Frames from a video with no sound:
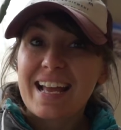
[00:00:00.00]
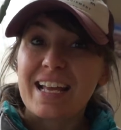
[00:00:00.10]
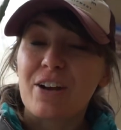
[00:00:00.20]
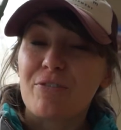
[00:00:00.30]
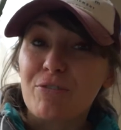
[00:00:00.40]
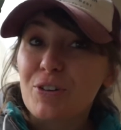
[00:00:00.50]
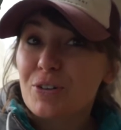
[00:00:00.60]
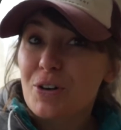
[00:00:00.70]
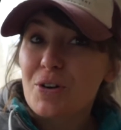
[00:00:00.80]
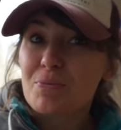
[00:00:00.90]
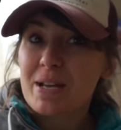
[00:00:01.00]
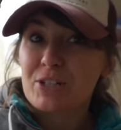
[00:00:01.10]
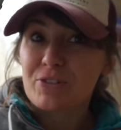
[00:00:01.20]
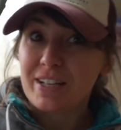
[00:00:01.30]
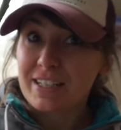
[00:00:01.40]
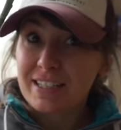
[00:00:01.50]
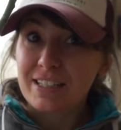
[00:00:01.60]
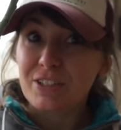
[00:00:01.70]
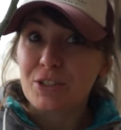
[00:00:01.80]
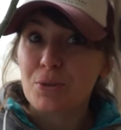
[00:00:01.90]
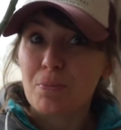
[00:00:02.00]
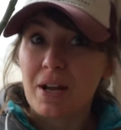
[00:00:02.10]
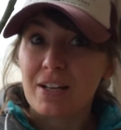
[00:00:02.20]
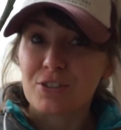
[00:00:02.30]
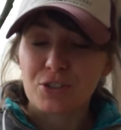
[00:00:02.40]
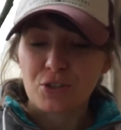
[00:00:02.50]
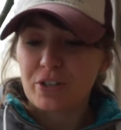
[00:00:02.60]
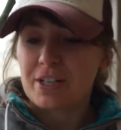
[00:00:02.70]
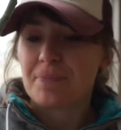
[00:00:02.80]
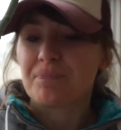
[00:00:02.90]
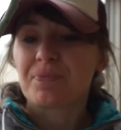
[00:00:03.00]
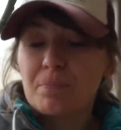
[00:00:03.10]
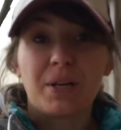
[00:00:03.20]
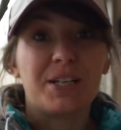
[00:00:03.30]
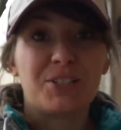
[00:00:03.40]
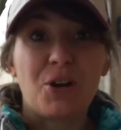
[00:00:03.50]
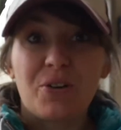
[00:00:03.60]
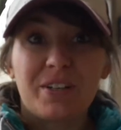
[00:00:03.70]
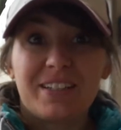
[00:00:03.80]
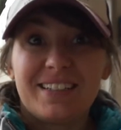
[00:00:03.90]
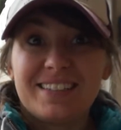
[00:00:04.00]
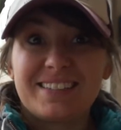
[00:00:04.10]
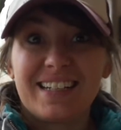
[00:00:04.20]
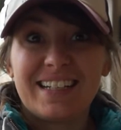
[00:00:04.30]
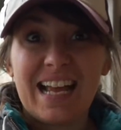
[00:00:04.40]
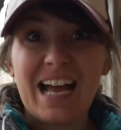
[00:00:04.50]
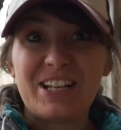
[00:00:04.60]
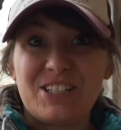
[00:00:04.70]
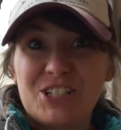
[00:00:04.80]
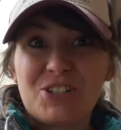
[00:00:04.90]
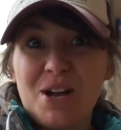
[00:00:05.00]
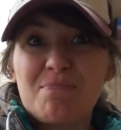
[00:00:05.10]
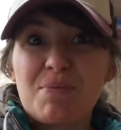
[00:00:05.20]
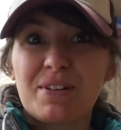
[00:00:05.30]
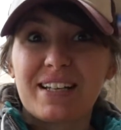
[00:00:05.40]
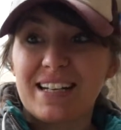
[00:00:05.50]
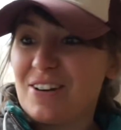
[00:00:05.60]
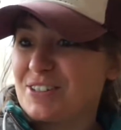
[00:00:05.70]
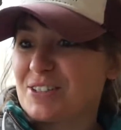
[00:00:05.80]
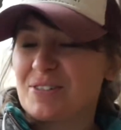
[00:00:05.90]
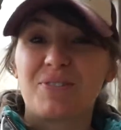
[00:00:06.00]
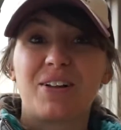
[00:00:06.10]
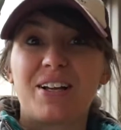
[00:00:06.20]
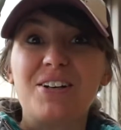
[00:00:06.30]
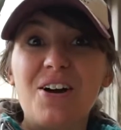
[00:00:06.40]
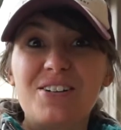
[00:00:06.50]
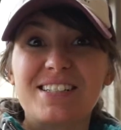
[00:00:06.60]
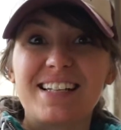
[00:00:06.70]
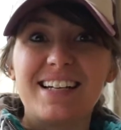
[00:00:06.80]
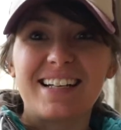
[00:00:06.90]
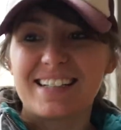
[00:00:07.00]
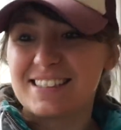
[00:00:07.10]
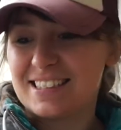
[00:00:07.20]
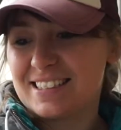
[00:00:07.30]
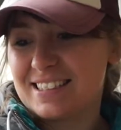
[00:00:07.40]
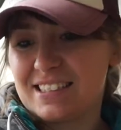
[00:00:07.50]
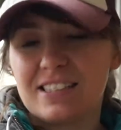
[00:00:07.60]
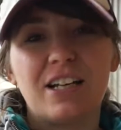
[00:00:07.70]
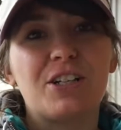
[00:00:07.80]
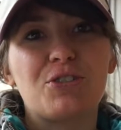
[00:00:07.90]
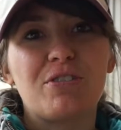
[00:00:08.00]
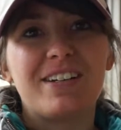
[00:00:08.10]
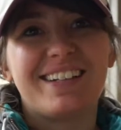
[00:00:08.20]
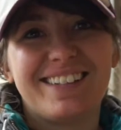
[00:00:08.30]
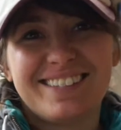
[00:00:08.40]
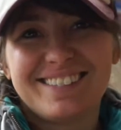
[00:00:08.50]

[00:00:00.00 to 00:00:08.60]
a full-grown mandrake could kill you by its scream. But I jokingly said, "Yeah, you should try pulling it out too." And we're like, "No, just kidding, it's a tree."